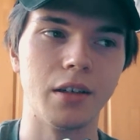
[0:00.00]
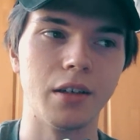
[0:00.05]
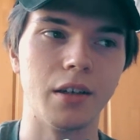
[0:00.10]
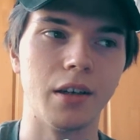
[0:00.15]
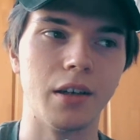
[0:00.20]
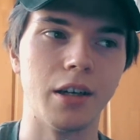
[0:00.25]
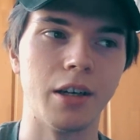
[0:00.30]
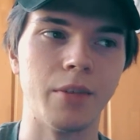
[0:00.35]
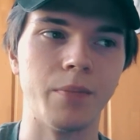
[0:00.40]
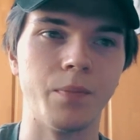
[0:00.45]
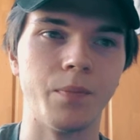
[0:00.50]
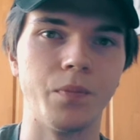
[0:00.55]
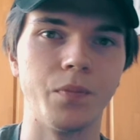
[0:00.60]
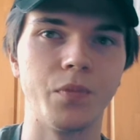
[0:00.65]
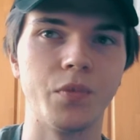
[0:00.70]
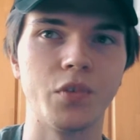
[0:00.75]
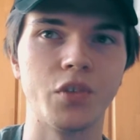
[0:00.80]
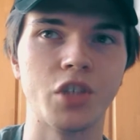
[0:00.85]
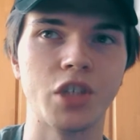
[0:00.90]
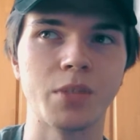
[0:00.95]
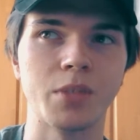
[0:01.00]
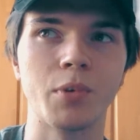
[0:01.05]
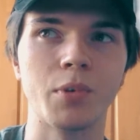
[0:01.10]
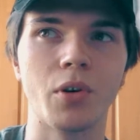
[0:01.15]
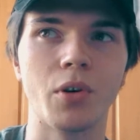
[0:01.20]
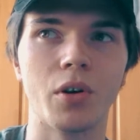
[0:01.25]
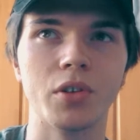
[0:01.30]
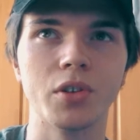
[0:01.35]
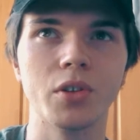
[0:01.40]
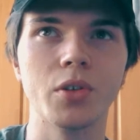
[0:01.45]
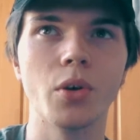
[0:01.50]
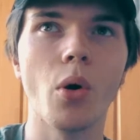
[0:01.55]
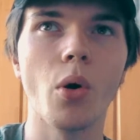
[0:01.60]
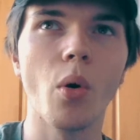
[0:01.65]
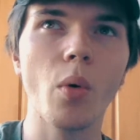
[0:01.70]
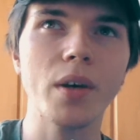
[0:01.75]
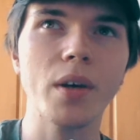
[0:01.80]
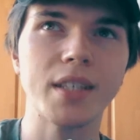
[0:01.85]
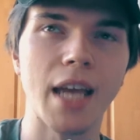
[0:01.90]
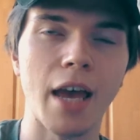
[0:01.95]
Um, just because you know,
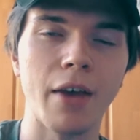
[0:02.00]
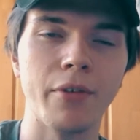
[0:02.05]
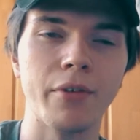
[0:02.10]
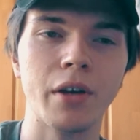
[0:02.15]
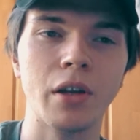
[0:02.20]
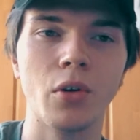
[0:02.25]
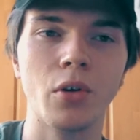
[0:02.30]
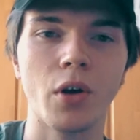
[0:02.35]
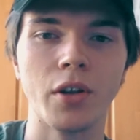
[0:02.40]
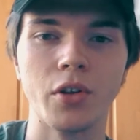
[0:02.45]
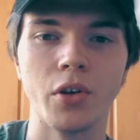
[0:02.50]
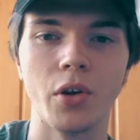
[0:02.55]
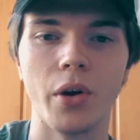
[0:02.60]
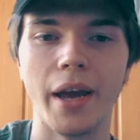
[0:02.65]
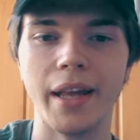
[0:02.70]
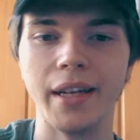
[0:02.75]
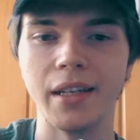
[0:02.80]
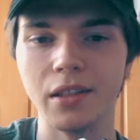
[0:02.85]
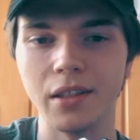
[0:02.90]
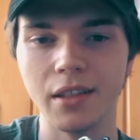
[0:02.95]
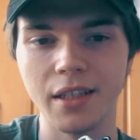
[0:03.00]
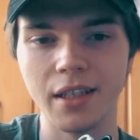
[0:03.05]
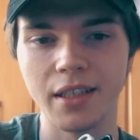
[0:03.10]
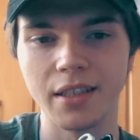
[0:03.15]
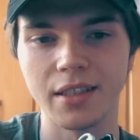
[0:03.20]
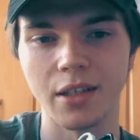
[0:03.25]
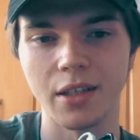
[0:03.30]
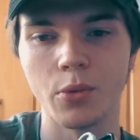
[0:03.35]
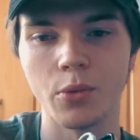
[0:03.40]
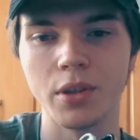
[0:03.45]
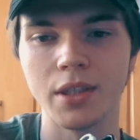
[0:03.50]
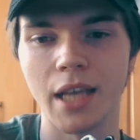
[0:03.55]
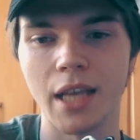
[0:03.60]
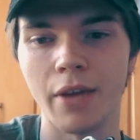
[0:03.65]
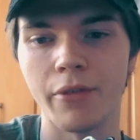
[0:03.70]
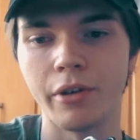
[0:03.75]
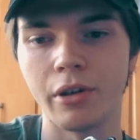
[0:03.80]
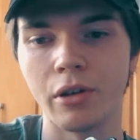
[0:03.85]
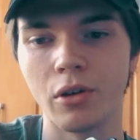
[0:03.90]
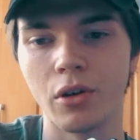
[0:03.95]
always having a look at your analytics and always
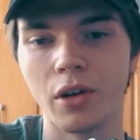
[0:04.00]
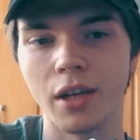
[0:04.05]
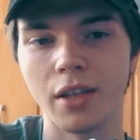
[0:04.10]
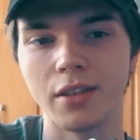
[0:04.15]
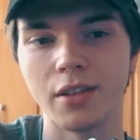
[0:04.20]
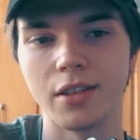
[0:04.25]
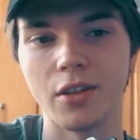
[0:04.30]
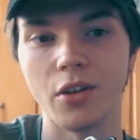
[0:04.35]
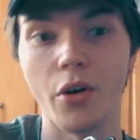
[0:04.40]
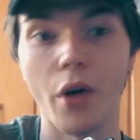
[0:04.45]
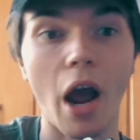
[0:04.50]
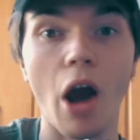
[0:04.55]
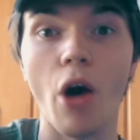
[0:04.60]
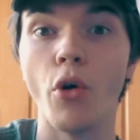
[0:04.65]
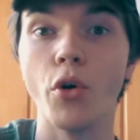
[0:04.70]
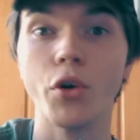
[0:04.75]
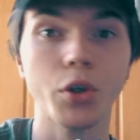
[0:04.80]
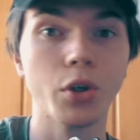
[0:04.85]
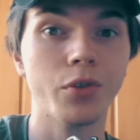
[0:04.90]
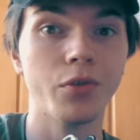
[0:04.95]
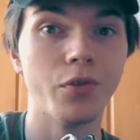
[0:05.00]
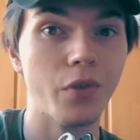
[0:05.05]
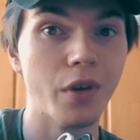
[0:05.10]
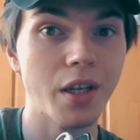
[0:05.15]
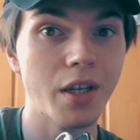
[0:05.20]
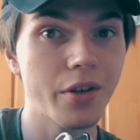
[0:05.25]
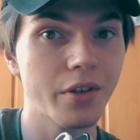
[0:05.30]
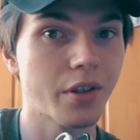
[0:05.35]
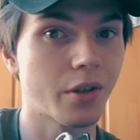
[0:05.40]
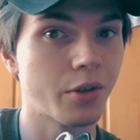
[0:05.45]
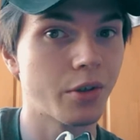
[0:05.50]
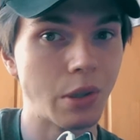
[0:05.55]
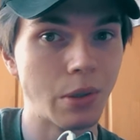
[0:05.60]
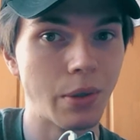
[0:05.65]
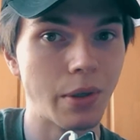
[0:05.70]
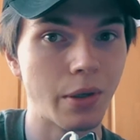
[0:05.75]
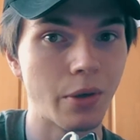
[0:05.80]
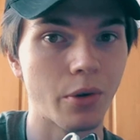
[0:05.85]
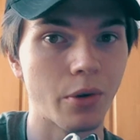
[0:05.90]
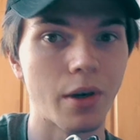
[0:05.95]
having a look at you know how your videos are
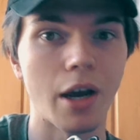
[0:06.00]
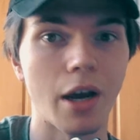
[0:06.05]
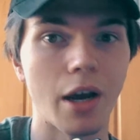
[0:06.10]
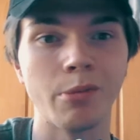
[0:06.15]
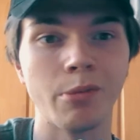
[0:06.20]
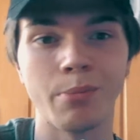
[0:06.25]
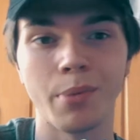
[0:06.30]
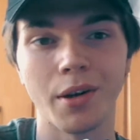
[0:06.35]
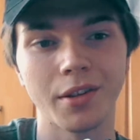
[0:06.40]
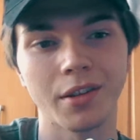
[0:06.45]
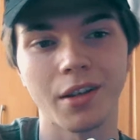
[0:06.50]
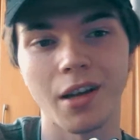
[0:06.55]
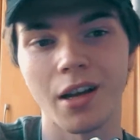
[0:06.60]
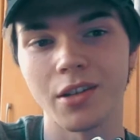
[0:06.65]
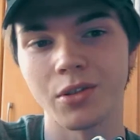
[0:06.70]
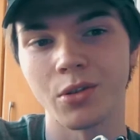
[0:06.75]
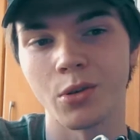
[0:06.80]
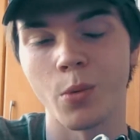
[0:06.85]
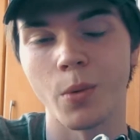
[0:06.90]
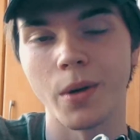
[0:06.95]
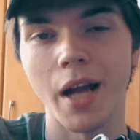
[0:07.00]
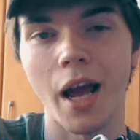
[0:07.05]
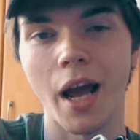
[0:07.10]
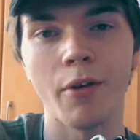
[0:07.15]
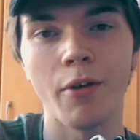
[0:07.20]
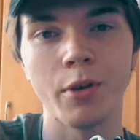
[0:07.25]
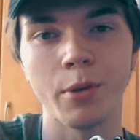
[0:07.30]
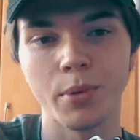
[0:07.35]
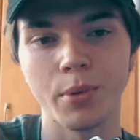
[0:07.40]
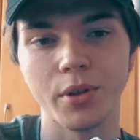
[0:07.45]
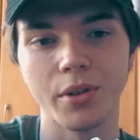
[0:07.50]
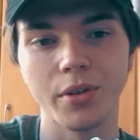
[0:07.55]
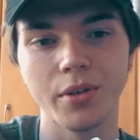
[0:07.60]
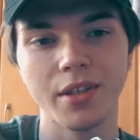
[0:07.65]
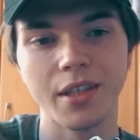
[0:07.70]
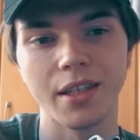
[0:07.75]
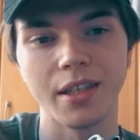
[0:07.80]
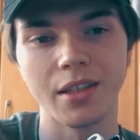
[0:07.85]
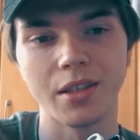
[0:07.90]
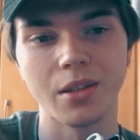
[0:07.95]
doing or how the podcast or whatever you're
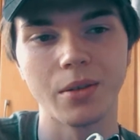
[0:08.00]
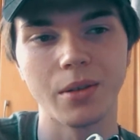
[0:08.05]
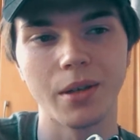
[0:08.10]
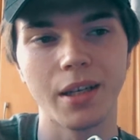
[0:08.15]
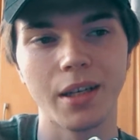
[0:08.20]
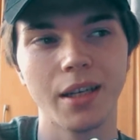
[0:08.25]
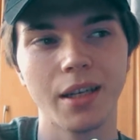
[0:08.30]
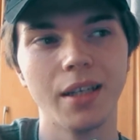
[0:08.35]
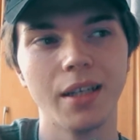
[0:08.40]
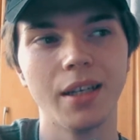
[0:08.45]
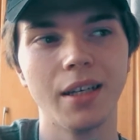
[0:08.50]
producing is doing.